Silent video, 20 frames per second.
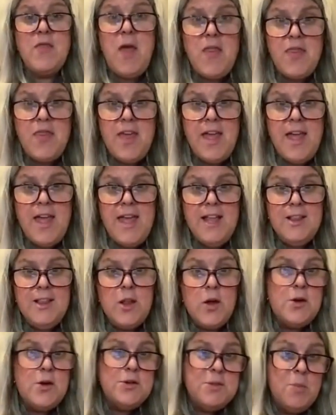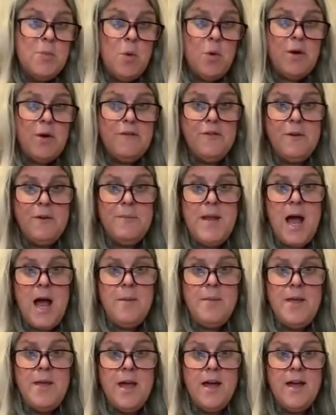that they learned more from
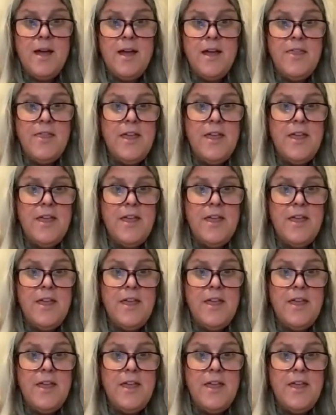Namia